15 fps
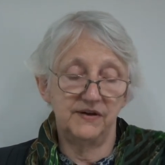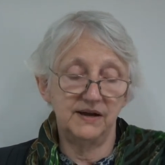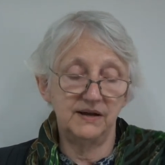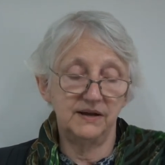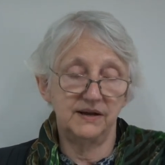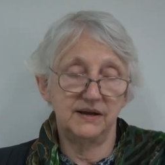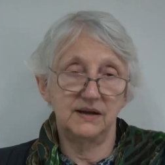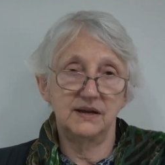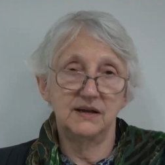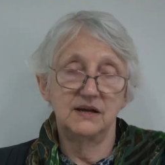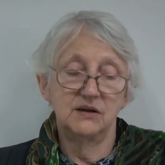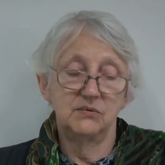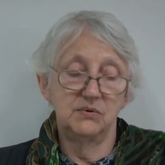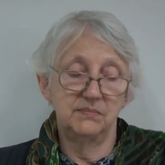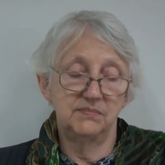Finally,
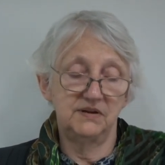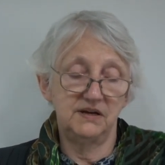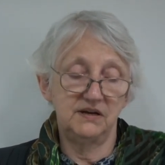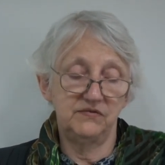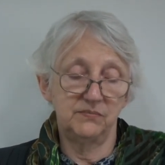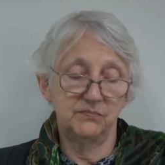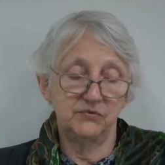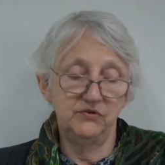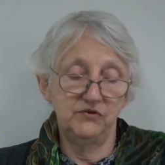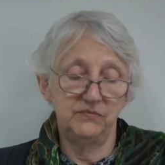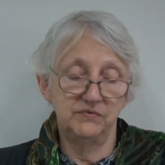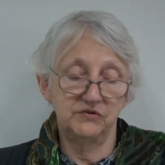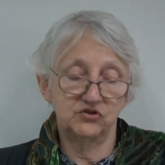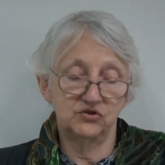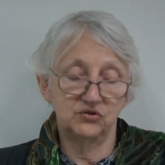we believe
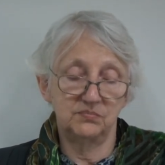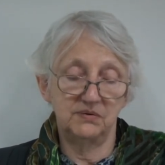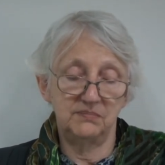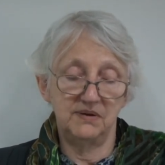improvements should